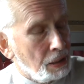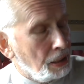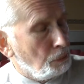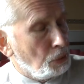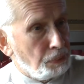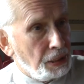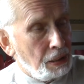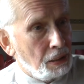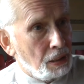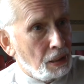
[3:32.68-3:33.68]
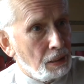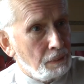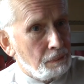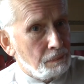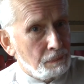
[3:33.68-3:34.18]
it would be
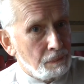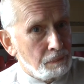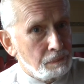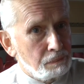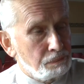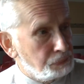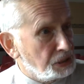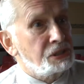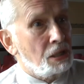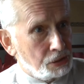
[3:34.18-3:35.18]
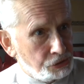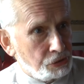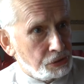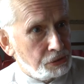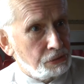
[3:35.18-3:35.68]

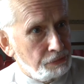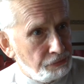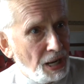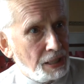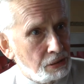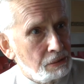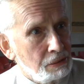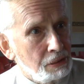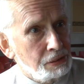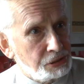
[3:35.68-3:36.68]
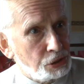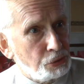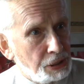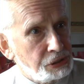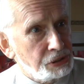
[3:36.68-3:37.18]
disastrous to frack in
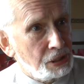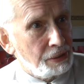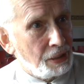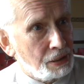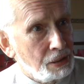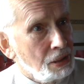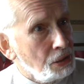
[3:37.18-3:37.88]
situations like that.